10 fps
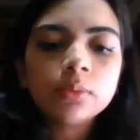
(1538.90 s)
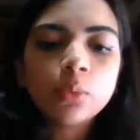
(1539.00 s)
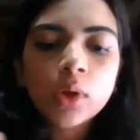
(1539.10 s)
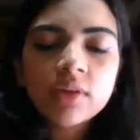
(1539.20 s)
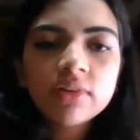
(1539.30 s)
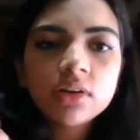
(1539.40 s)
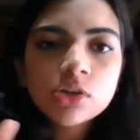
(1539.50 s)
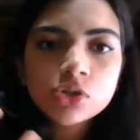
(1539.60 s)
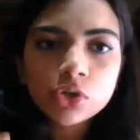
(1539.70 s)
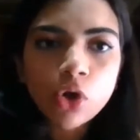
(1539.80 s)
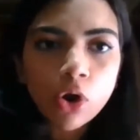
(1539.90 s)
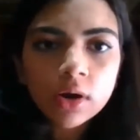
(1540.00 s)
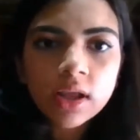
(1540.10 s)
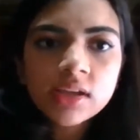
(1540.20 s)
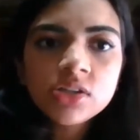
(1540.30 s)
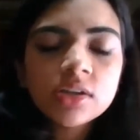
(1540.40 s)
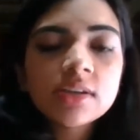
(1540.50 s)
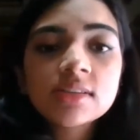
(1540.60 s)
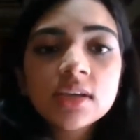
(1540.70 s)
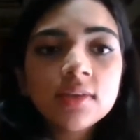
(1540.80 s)
whatever is your age
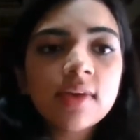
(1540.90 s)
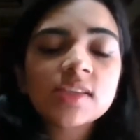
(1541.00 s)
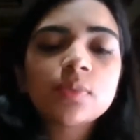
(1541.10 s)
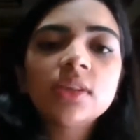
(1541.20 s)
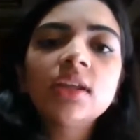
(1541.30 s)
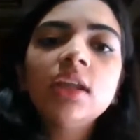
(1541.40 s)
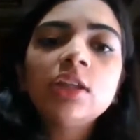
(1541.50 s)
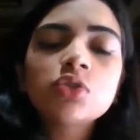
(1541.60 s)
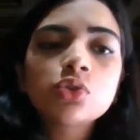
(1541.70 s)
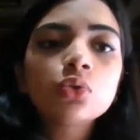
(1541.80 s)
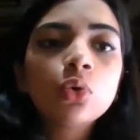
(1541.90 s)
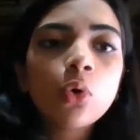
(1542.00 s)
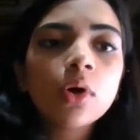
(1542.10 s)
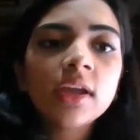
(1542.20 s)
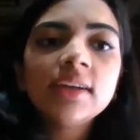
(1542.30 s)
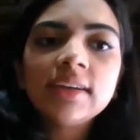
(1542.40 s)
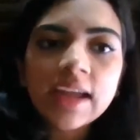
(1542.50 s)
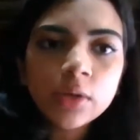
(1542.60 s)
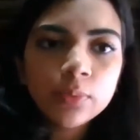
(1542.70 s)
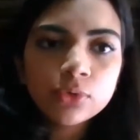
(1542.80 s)
is the investment that needs to go in
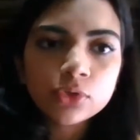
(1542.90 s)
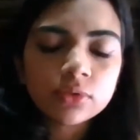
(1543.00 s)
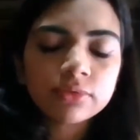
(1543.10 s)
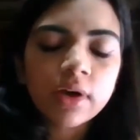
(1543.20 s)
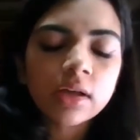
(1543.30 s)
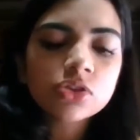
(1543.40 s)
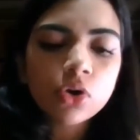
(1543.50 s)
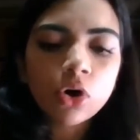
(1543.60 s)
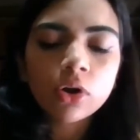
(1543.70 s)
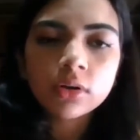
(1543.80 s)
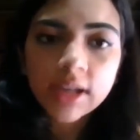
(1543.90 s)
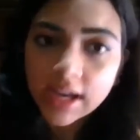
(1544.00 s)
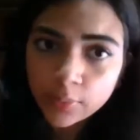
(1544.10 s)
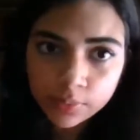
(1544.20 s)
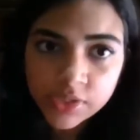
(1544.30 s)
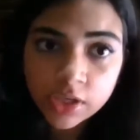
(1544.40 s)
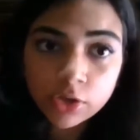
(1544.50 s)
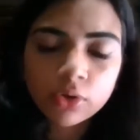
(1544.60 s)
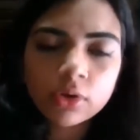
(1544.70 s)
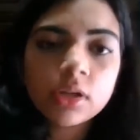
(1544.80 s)
debt mutual funds or debt
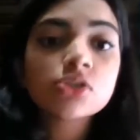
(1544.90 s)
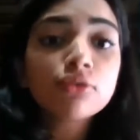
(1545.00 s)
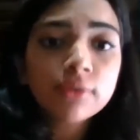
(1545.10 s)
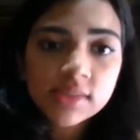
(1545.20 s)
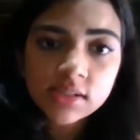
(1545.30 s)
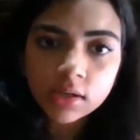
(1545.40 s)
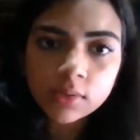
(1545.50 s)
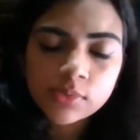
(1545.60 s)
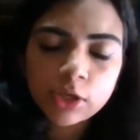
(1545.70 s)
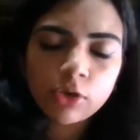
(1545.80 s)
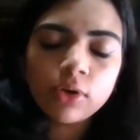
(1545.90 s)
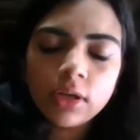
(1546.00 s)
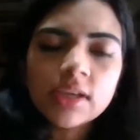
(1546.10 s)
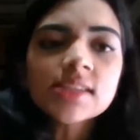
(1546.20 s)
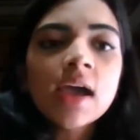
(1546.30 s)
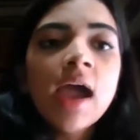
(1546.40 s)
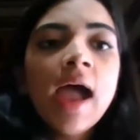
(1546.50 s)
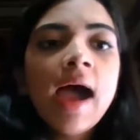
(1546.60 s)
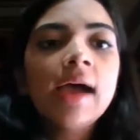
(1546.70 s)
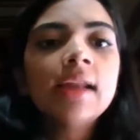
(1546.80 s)
securities or fixed income securities,
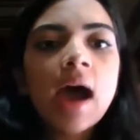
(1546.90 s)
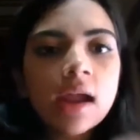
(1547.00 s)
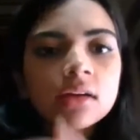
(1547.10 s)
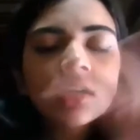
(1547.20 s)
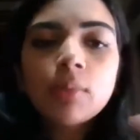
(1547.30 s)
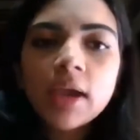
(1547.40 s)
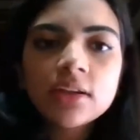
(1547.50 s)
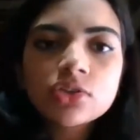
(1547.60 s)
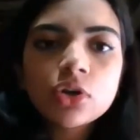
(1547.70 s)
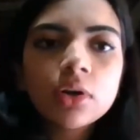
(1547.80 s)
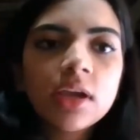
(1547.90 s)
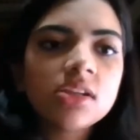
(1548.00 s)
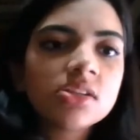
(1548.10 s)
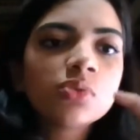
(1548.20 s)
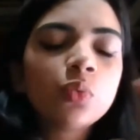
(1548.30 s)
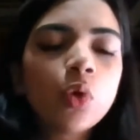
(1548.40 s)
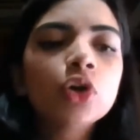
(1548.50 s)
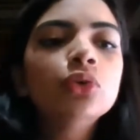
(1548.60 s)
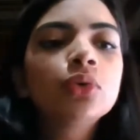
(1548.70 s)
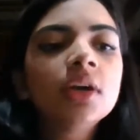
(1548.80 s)
and 100 minus your age is
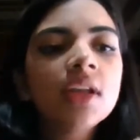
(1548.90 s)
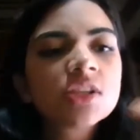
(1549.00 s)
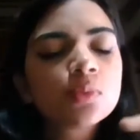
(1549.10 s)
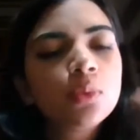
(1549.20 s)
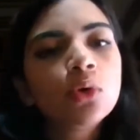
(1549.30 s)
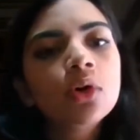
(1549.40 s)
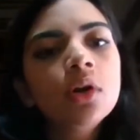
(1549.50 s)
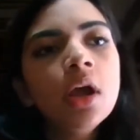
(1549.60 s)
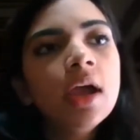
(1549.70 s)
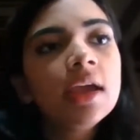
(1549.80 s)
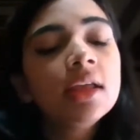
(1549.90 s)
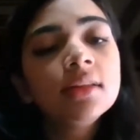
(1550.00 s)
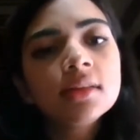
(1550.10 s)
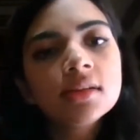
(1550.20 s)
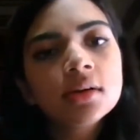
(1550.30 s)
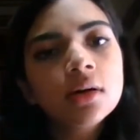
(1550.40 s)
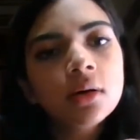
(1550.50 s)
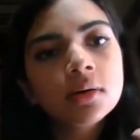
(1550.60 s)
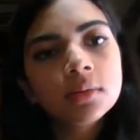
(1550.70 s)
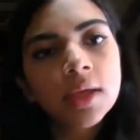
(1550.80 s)
what you can explore in
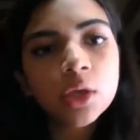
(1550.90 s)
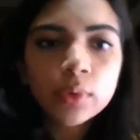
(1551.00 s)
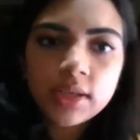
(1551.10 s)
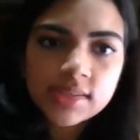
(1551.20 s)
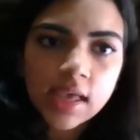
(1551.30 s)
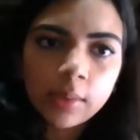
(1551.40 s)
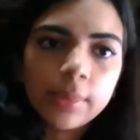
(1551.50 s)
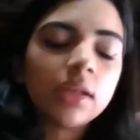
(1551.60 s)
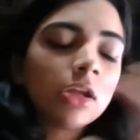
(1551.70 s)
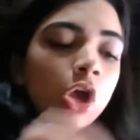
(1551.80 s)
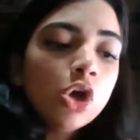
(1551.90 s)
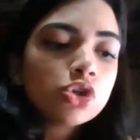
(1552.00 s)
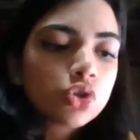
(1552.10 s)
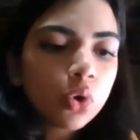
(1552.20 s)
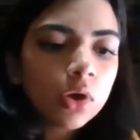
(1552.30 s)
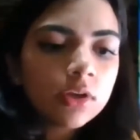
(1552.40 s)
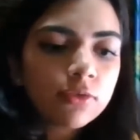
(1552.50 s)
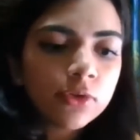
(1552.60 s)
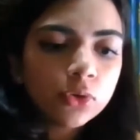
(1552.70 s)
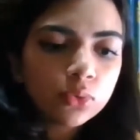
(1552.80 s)
the equity segment. So
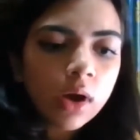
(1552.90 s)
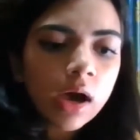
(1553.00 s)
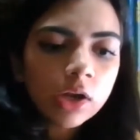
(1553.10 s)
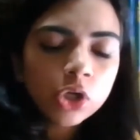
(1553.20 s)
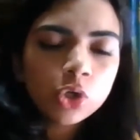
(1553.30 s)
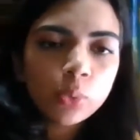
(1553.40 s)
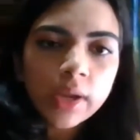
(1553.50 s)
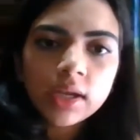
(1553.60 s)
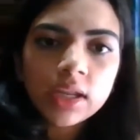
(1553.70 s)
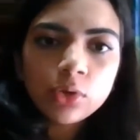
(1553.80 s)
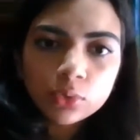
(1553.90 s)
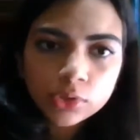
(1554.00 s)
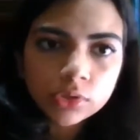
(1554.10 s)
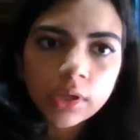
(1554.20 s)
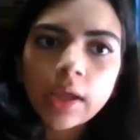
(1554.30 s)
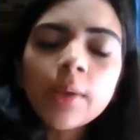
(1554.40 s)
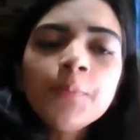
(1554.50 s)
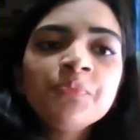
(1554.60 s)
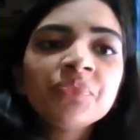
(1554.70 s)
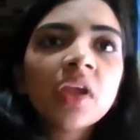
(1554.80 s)
if you are 22 today,
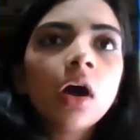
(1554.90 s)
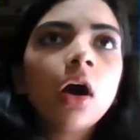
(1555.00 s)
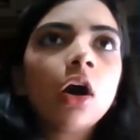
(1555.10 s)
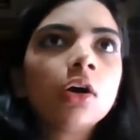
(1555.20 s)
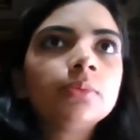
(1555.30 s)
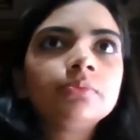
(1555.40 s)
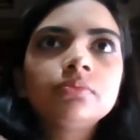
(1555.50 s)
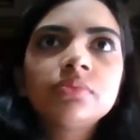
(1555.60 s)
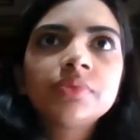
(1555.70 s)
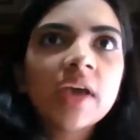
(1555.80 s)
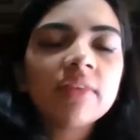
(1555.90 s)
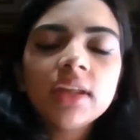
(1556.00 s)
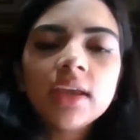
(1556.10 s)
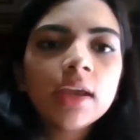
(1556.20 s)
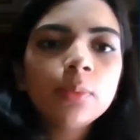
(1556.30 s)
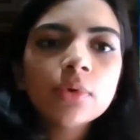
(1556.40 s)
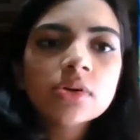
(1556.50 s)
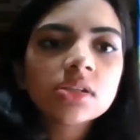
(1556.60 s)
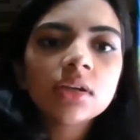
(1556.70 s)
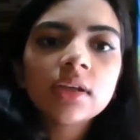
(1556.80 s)

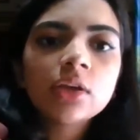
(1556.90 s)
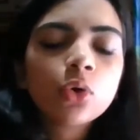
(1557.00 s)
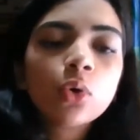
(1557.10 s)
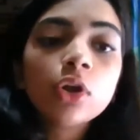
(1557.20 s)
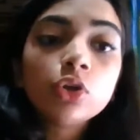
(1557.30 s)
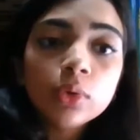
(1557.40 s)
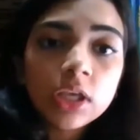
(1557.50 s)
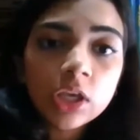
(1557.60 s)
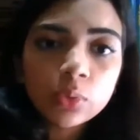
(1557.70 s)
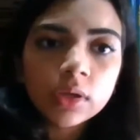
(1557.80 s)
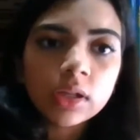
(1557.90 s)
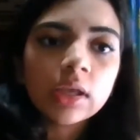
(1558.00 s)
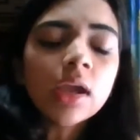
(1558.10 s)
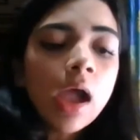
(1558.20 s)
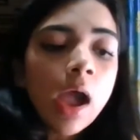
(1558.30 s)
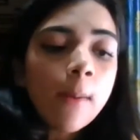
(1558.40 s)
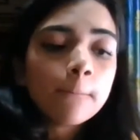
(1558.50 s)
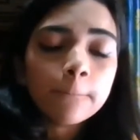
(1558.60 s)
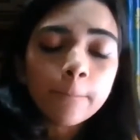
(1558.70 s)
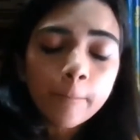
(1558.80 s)
78% can go into equity.
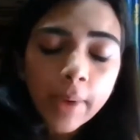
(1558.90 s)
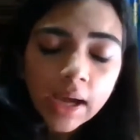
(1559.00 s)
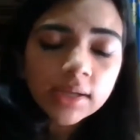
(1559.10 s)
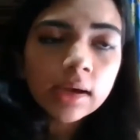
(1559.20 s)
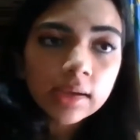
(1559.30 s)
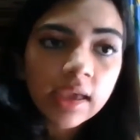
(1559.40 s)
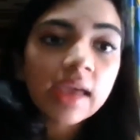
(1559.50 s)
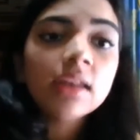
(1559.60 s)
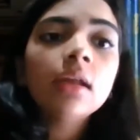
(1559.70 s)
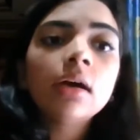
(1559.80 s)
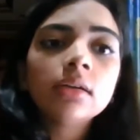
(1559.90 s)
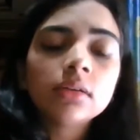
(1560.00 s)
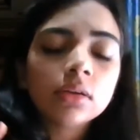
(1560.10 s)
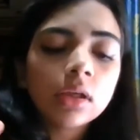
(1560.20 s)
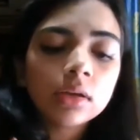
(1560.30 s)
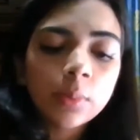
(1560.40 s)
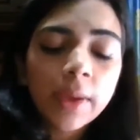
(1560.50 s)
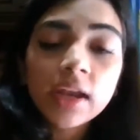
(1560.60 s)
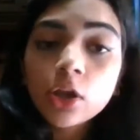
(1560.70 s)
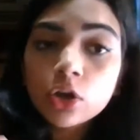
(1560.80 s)
But again,
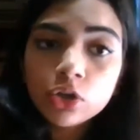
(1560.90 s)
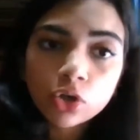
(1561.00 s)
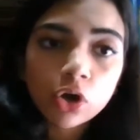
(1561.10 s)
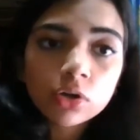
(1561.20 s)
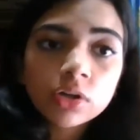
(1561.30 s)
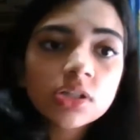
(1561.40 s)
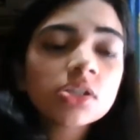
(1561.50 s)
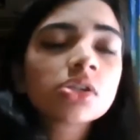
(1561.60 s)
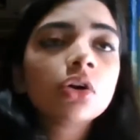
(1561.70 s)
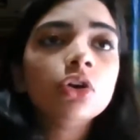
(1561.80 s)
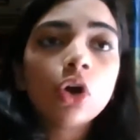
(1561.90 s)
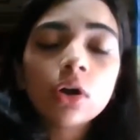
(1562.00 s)
depending on your risk